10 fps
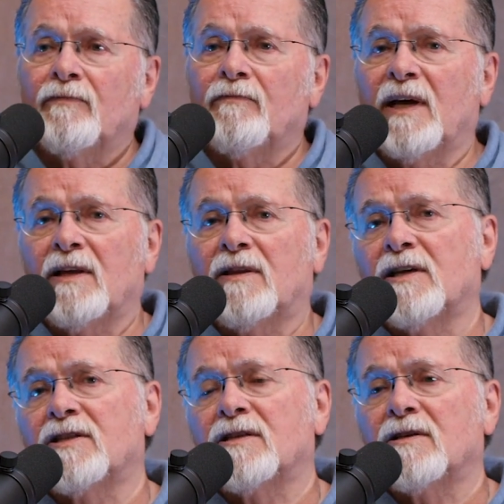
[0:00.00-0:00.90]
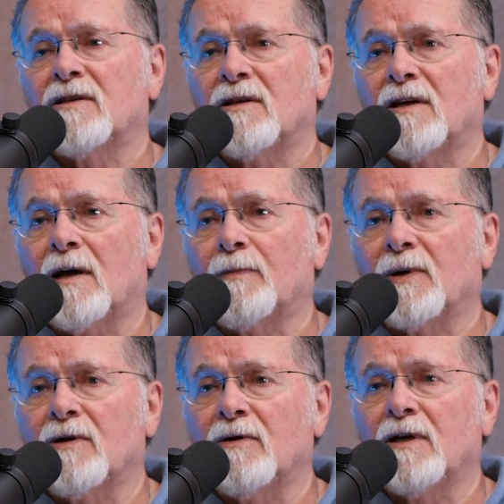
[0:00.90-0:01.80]
Make this the
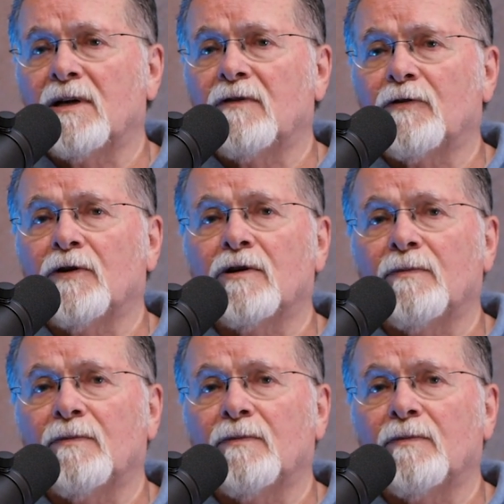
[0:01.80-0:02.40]
opportunity for you